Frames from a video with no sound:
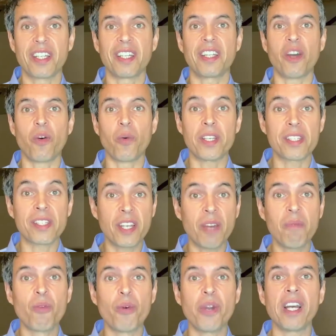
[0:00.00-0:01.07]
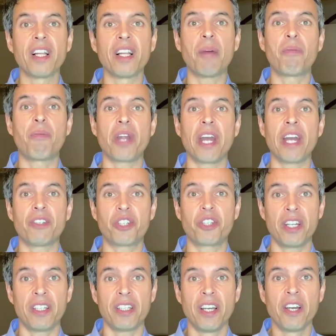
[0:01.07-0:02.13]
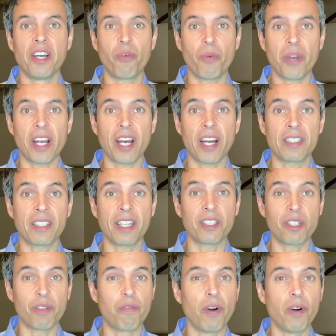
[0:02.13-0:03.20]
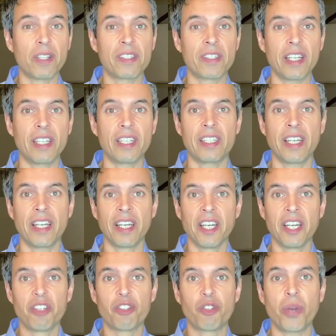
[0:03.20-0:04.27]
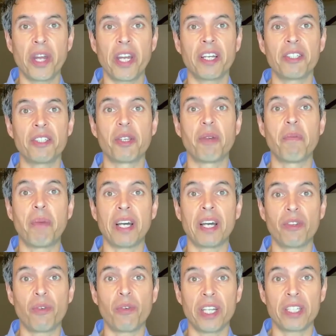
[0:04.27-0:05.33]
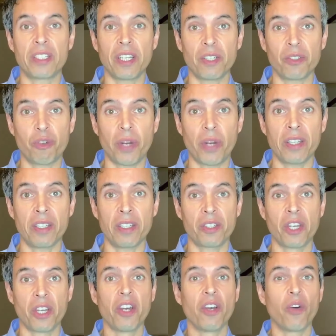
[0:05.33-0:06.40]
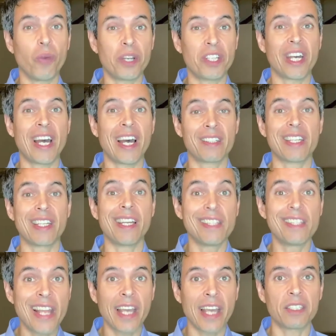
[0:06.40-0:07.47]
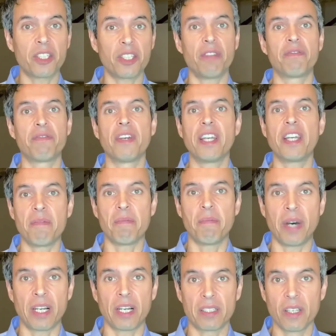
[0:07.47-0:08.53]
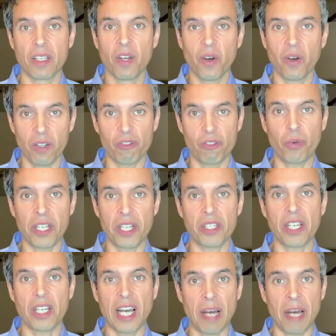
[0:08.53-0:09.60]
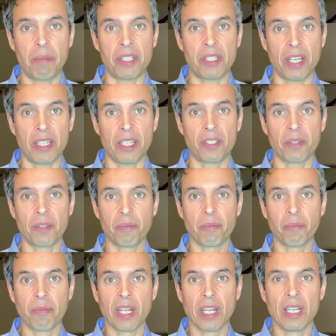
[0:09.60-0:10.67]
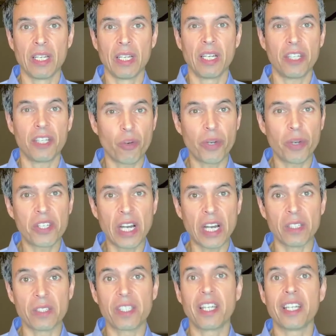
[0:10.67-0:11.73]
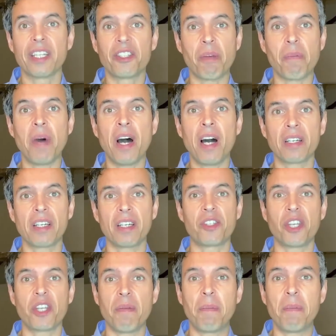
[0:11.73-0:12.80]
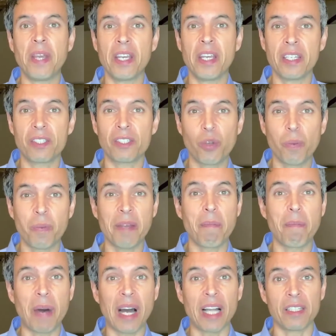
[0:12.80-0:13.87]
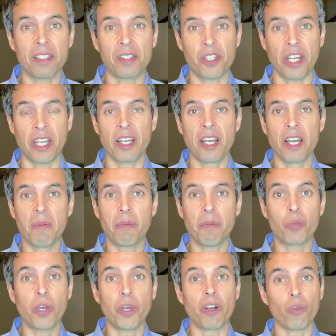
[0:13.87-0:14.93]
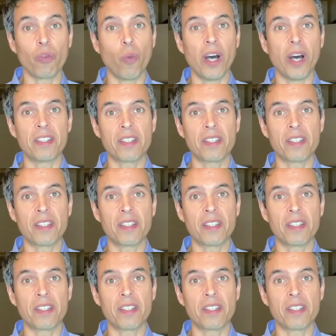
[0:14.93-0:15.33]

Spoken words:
there was some real apprehension regarding the volatility triggered by the retail traders, which had a negative impact on risk appetite. As a result, the markets appear to be balancing between, on one